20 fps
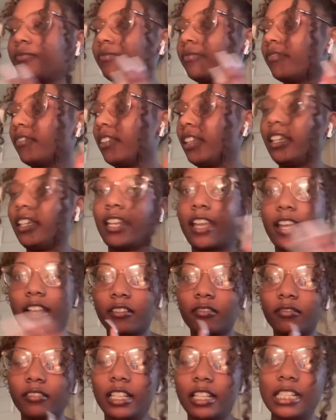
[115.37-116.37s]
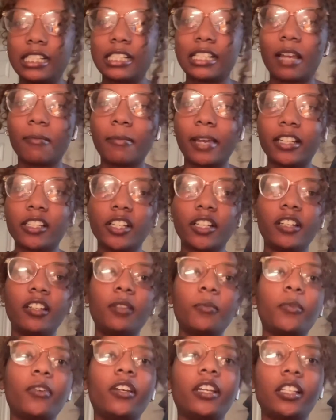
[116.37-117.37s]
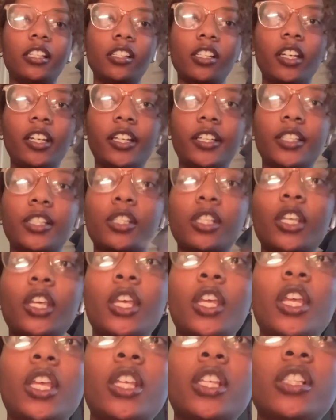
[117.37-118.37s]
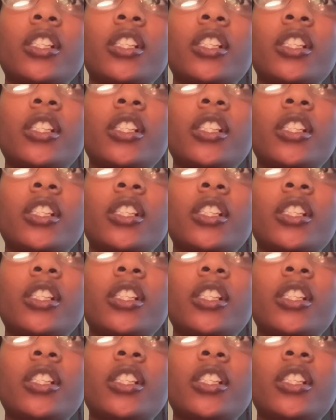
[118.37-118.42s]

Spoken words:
Now it's not my turn anymore, it's hers. So